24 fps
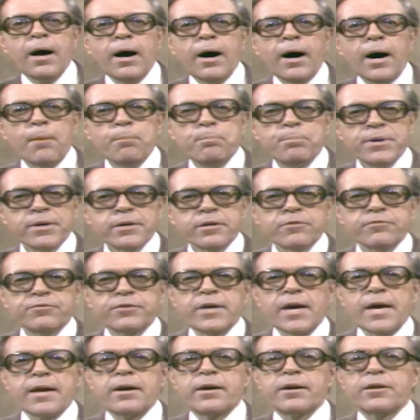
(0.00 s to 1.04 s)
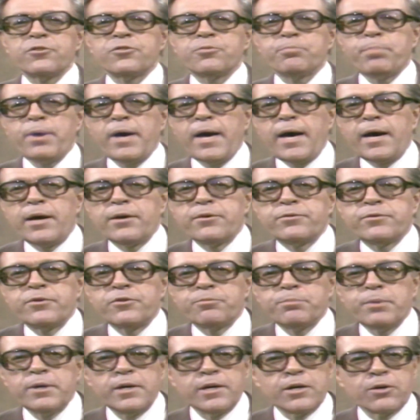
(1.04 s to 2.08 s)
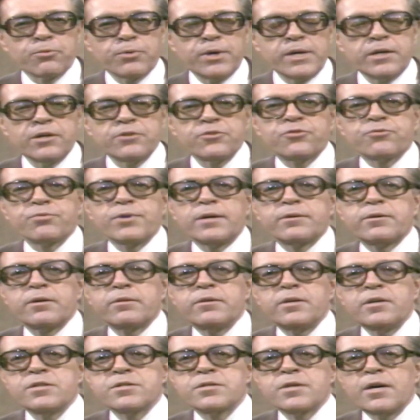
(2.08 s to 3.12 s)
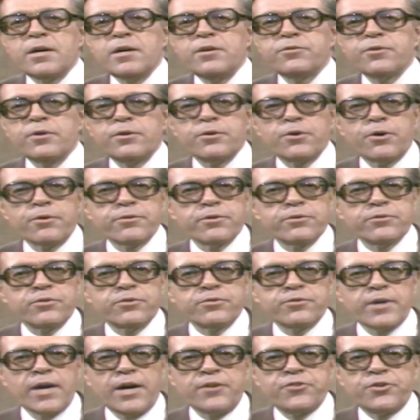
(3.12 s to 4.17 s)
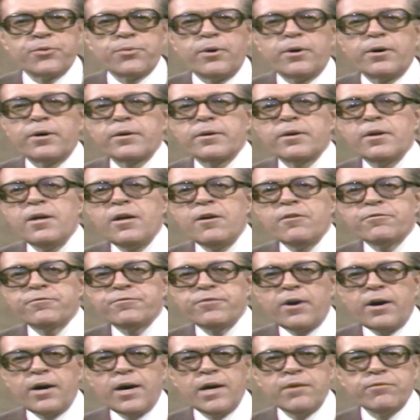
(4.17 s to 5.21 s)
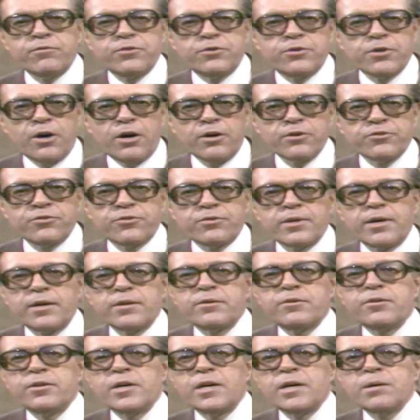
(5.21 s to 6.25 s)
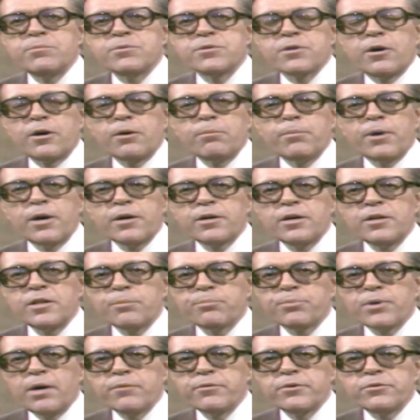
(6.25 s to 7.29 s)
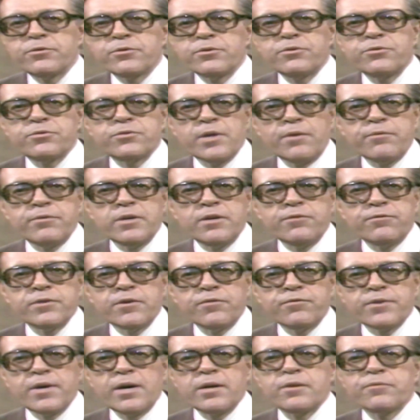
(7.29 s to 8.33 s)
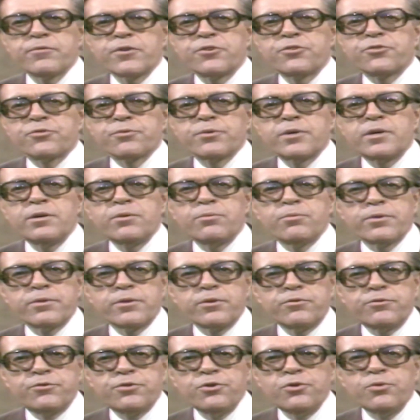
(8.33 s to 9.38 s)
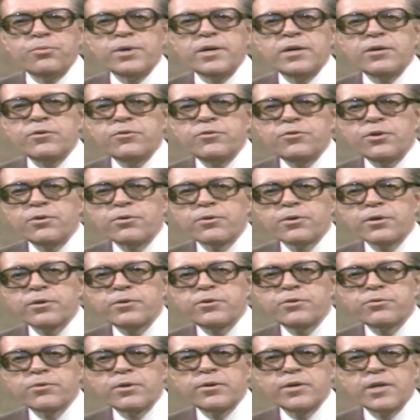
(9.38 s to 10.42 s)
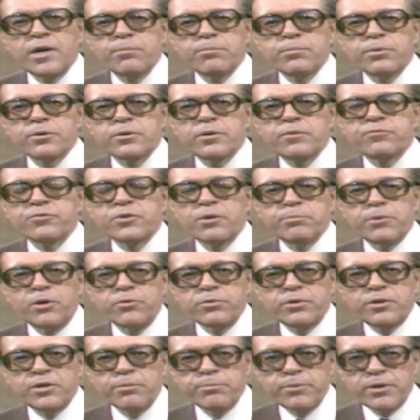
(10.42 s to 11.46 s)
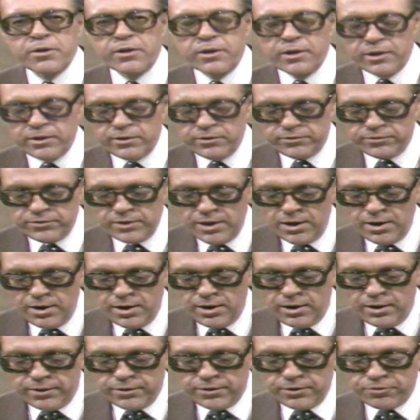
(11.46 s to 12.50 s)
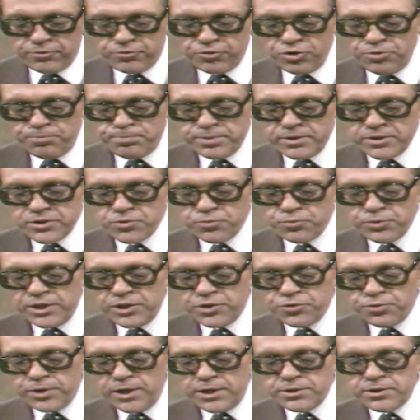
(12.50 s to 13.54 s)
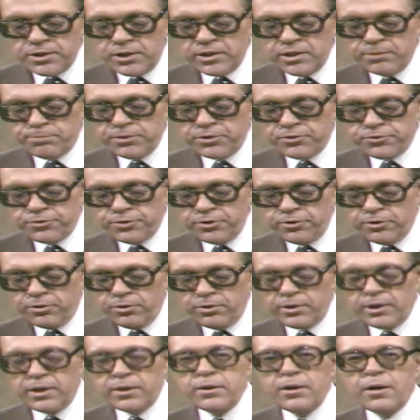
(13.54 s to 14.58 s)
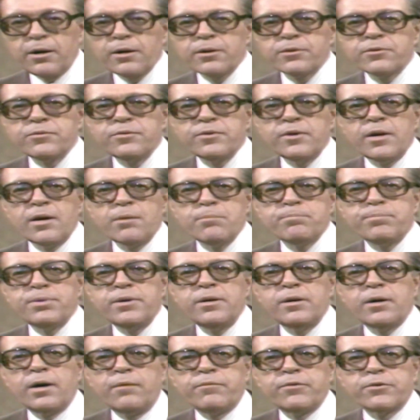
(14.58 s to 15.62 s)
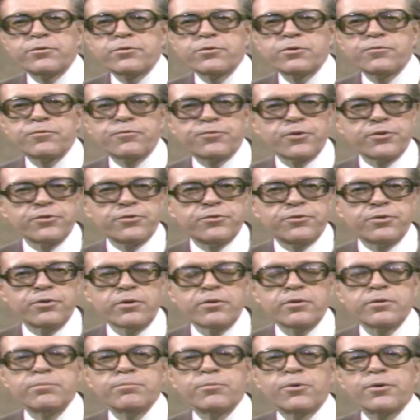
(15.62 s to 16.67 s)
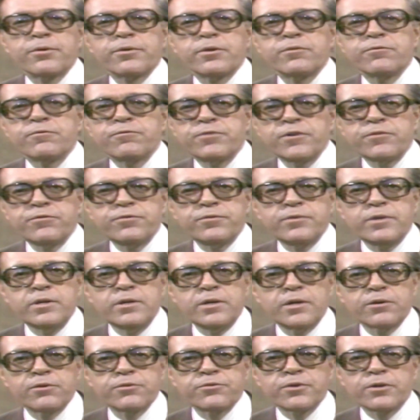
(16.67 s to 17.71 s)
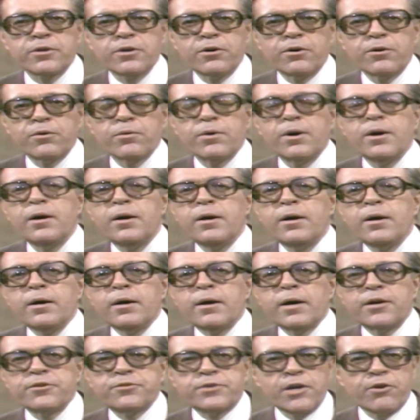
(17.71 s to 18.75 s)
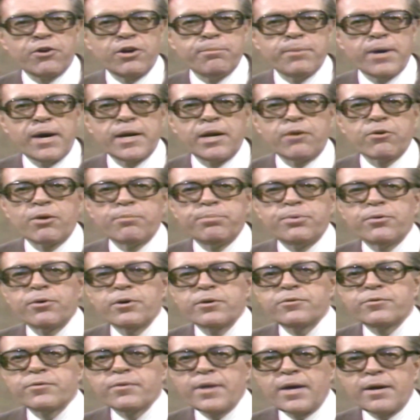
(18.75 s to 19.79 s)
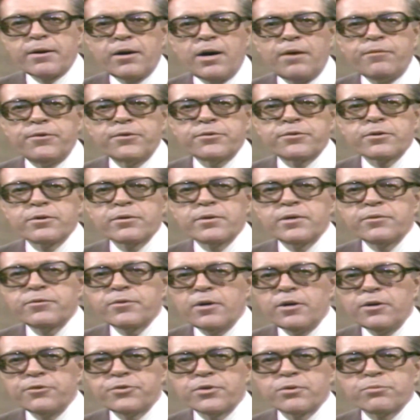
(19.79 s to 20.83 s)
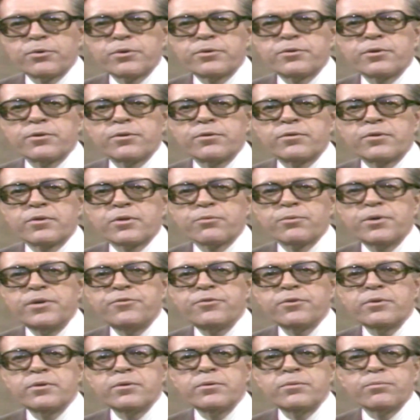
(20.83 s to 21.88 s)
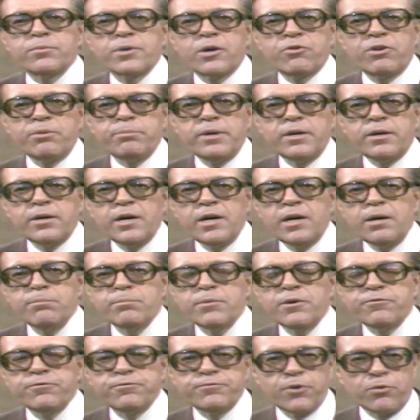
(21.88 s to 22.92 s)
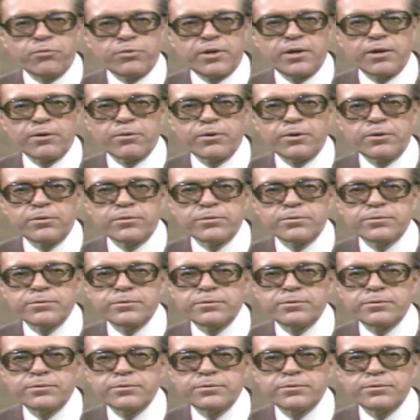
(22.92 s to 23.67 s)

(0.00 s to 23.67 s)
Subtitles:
A bit of Canada's past is being reconstructed these days in northern Saskatchewan. 5 dog sled teams are marking the province's 75th anniversary with a 2-week tour to a number of remote communities. The group is retracing the patrol an RCMP officer first took more than 50 years ago. As Terry Matty reports, that officer has also returned to the region where he became a folk hero.